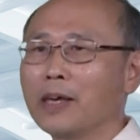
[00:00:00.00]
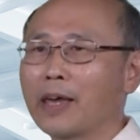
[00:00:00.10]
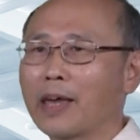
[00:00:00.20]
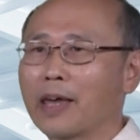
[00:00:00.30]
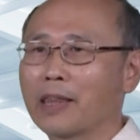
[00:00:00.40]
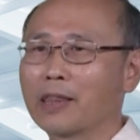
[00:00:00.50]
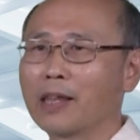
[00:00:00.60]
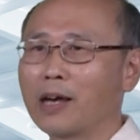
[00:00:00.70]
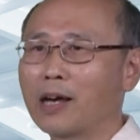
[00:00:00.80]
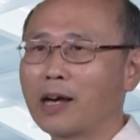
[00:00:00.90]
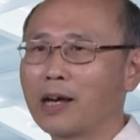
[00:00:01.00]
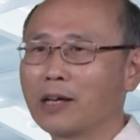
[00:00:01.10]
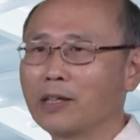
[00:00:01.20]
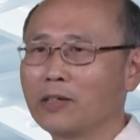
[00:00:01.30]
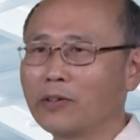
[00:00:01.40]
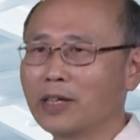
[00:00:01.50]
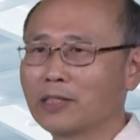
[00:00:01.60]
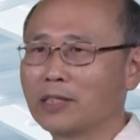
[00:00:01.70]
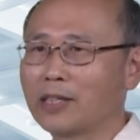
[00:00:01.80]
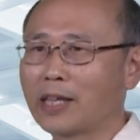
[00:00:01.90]
And you can
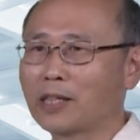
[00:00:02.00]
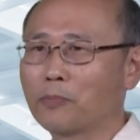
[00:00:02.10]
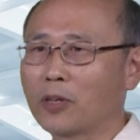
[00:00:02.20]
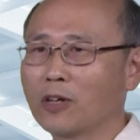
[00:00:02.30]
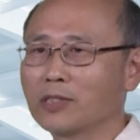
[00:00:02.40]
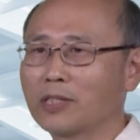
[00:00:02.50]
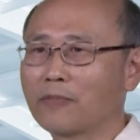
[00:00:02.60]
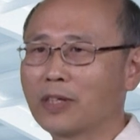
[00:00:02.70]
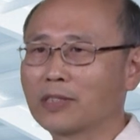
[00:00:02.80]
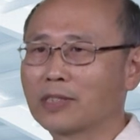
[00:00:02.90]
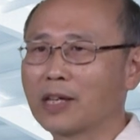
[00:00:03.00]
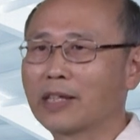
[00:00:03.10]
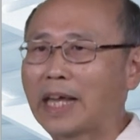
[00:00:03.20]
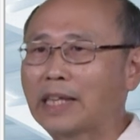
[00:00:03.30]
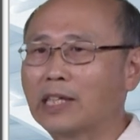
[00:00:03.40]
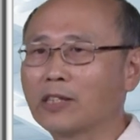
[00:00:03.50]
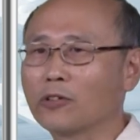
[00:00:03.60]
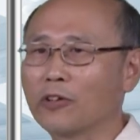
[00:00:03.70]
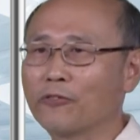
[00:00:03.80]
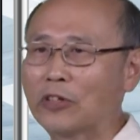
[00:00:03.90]
see that because of this
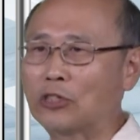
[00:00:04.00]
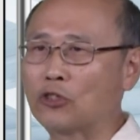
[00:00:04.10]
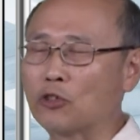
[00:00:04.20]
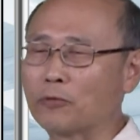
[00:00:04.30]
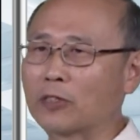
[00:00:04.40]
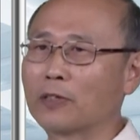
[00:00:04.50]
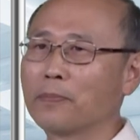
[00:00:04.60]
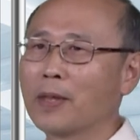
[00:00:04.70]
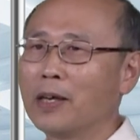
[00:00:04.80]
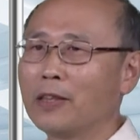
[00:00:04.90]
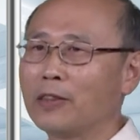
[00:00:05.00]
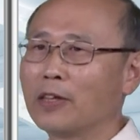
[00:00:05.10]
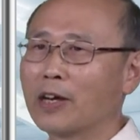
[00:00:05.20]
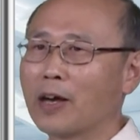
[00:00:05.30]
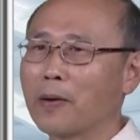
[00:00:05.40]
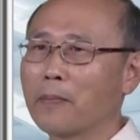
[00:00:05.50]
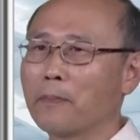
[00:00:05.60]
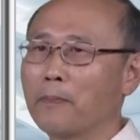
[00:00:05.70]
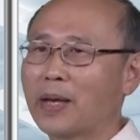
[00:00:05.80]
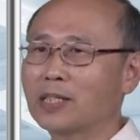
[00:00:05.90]
90-degree phase shift, the
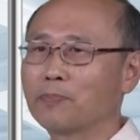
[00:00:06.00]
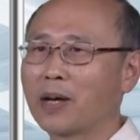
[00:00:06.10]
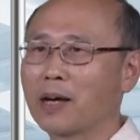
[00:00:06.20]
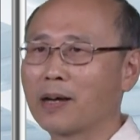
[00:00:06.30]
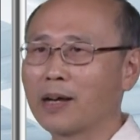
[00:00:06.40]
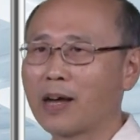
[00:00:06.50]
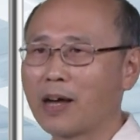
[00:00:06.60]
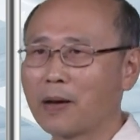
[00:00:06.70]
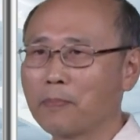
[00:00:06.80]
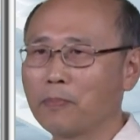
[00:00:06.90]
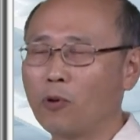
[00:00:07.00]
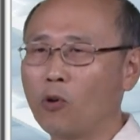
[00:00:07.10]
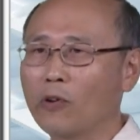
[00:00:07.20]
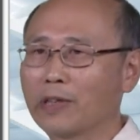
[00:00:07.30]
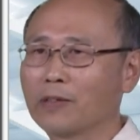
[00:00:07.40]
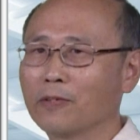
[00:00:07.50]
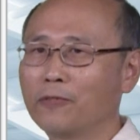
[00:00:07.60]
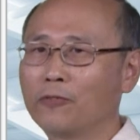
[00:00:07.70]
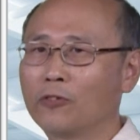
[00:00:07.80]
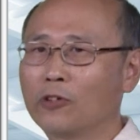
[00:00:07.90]
maximum point
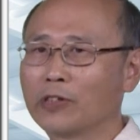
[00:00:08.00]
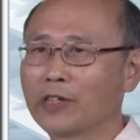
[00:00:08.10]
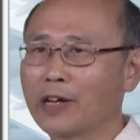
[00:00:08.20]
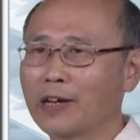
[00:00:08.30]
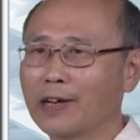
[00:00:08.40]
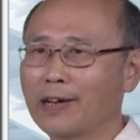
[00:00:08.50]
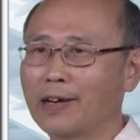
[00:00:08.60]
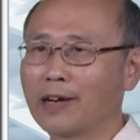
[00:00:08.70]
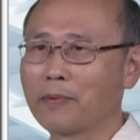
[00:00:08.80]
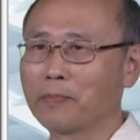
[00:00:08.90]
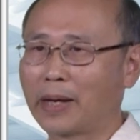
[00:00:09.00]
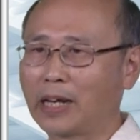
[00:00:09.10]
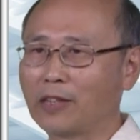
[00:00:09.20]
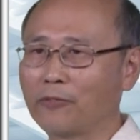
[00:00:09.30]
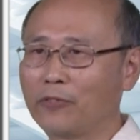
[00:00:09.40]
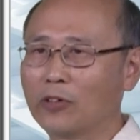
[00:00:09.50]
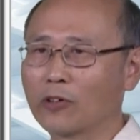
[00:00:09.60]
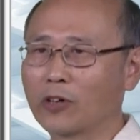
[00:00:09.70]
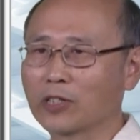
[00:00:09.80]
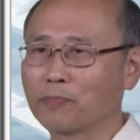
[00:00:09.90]
for the magnetic field
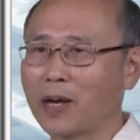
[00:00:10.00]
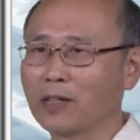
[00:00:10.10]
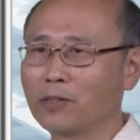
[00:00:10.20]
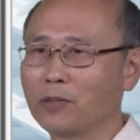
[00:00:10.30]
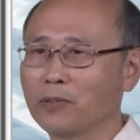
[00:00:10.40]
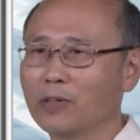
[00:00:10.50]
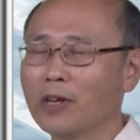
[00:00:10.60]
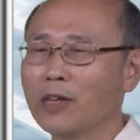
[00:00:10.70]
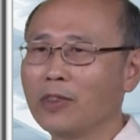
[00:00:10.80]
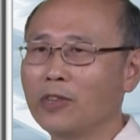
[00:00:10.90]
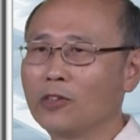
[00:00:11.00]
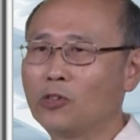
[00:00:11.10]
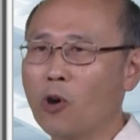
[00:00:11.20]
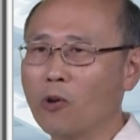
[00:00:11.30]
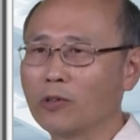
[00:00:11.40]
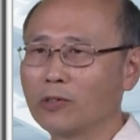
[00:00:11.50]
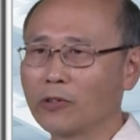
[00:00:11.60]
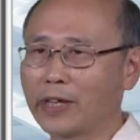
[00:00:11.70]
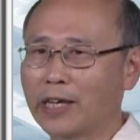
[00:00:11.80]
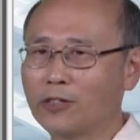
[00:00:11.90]
corresponds to the node
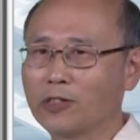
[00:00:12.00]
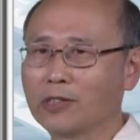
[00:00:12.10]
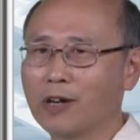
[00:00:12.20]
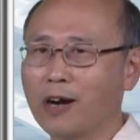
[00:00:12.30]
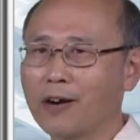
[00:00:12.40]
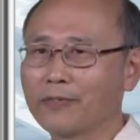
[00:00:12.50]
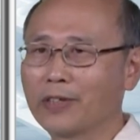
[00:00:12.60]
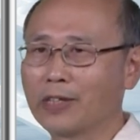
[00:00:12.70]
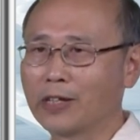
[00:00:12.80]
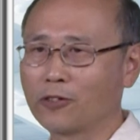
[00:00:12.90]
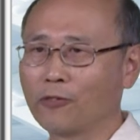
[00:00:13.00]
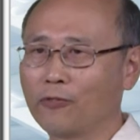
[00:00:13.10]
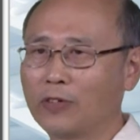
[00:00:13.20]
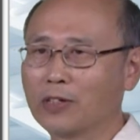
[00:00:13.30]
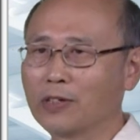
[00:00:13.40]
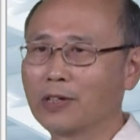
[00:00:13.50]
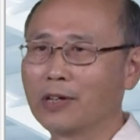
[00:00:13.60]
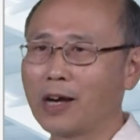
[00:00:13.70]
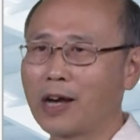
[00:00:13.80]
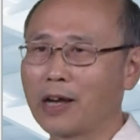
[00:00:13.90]
location of the electric field,
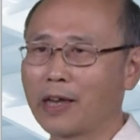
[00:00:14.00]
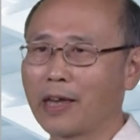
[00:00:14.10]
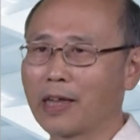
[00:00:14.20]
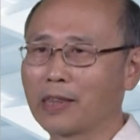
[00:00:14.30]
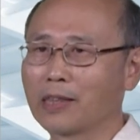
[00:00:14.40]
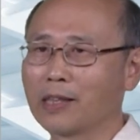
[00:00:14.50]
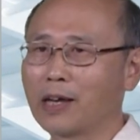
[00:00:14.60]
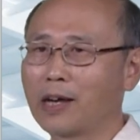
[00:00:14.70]
and